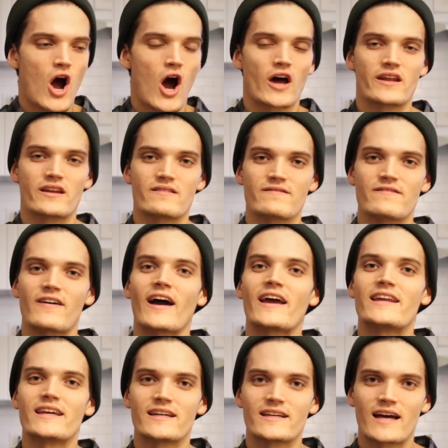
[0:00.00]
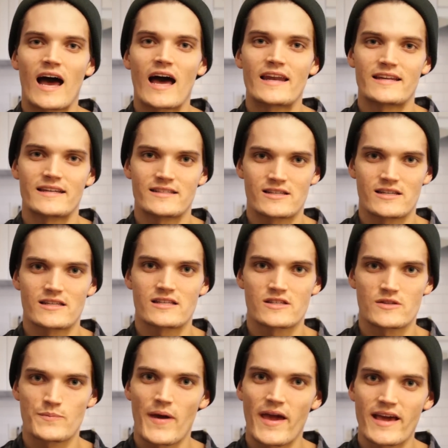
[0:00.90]
on inviting God into the
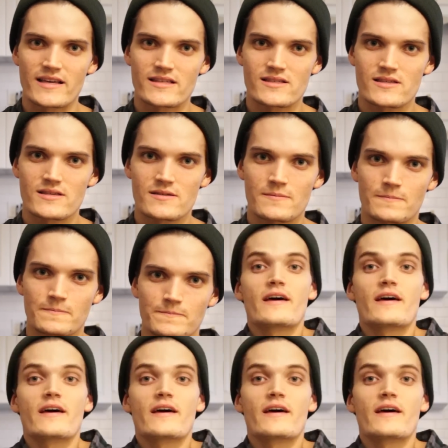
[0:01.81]
space.